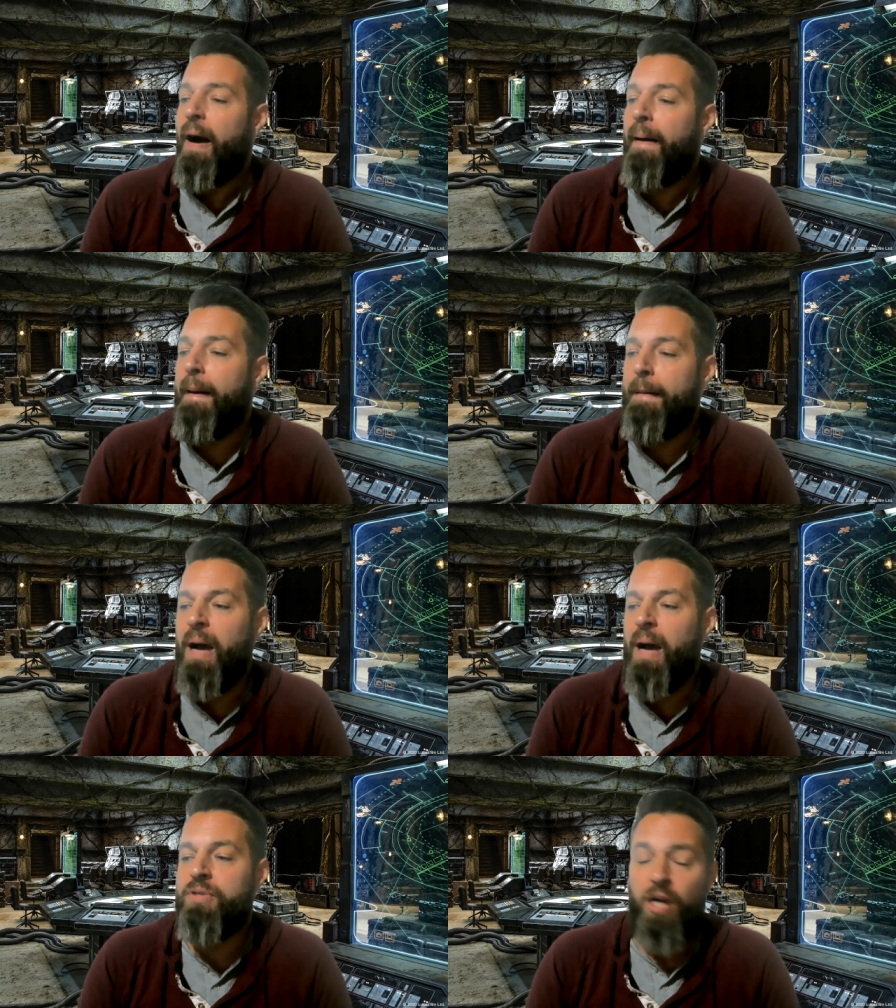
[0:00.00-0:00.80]
Um,
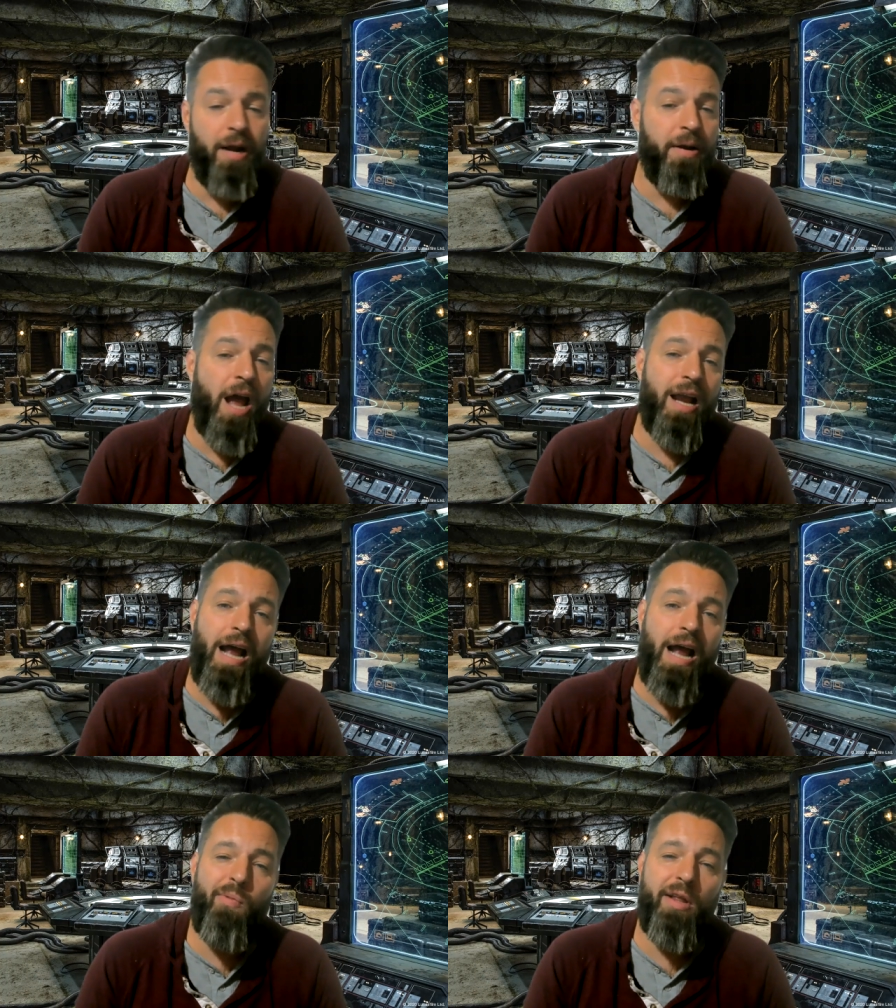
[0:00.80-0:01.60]
I'm trying to knock it
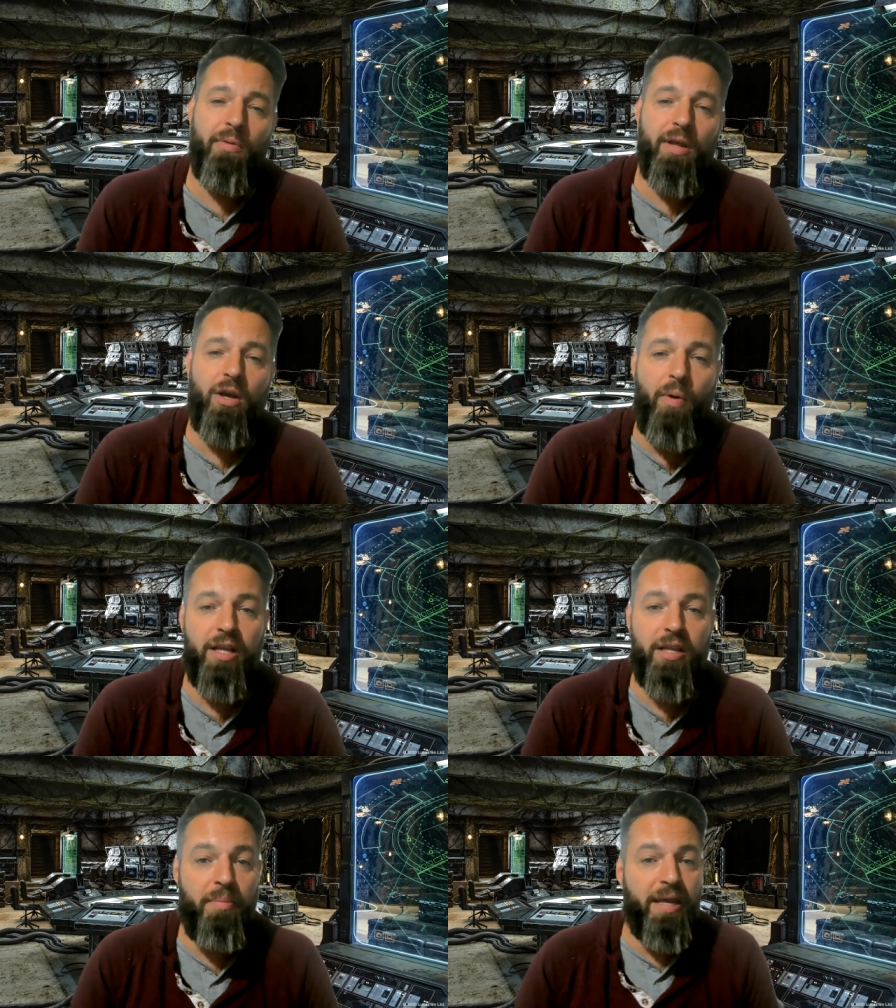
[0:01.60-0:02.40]
out really, really
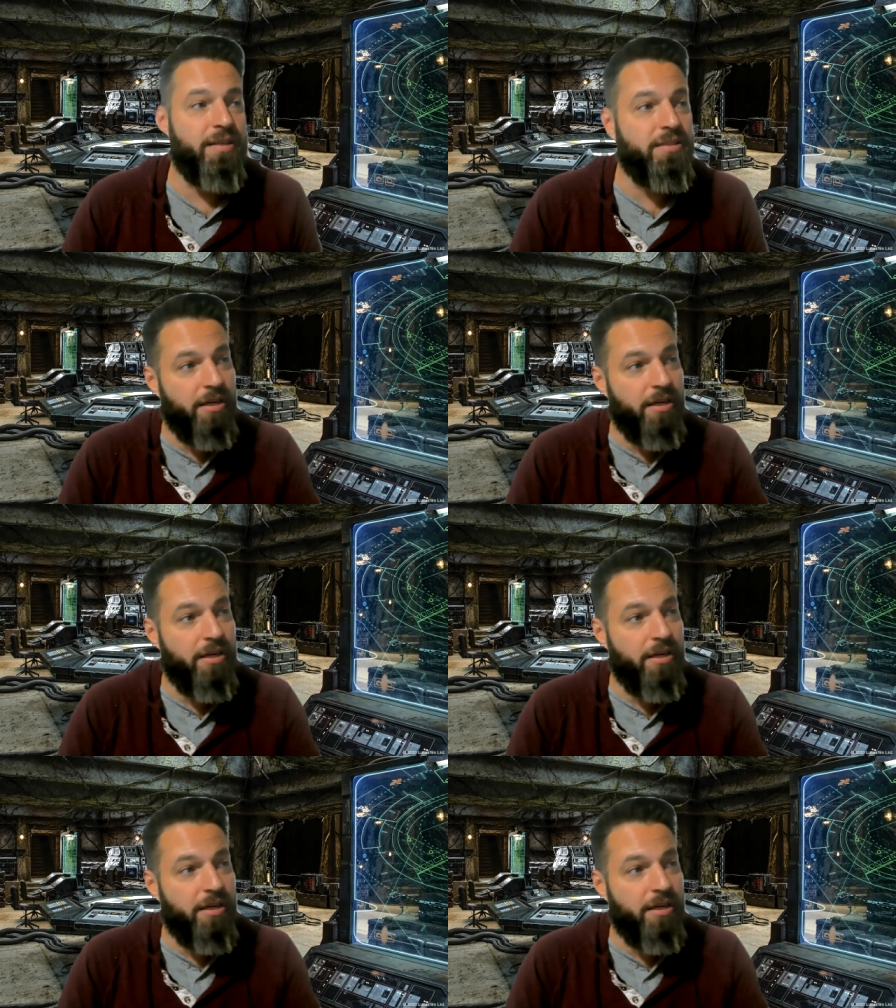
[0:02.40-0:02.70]
quickly because